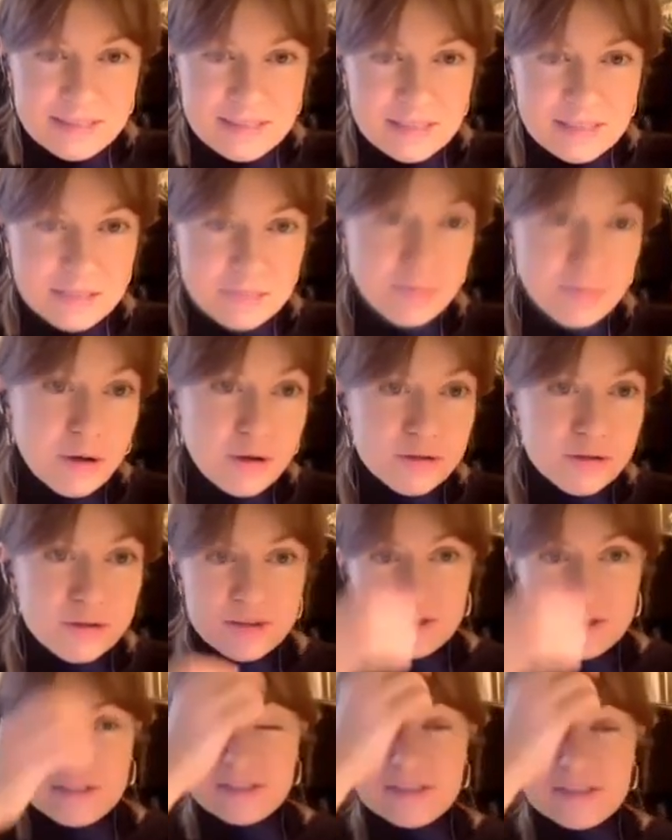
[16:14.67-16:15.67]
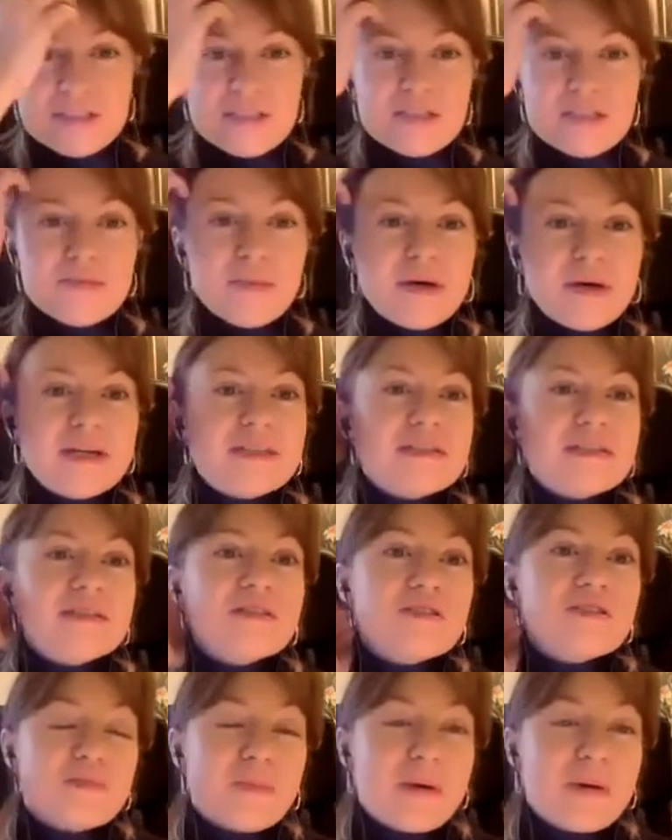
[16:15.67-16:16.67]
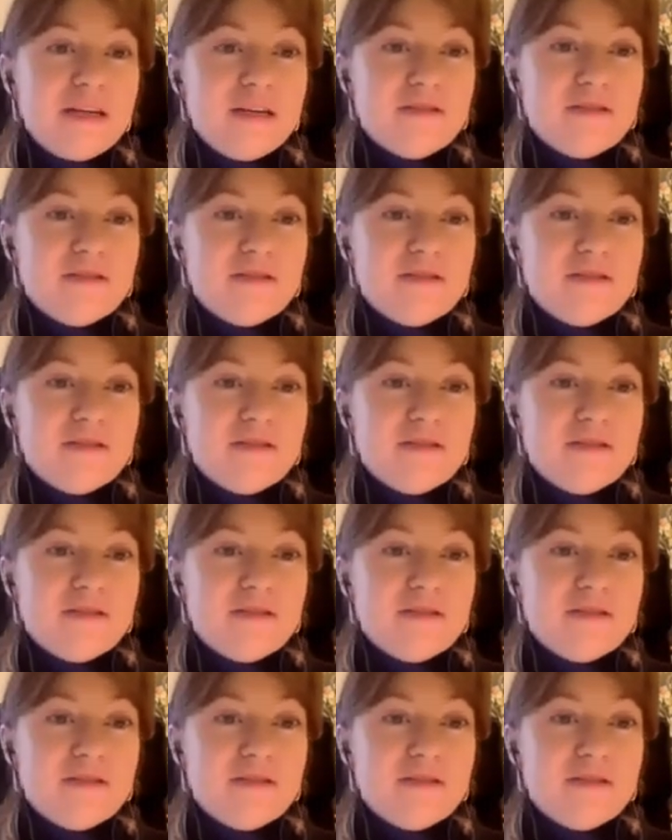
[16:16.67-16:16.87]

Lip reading: Both despite and in spite.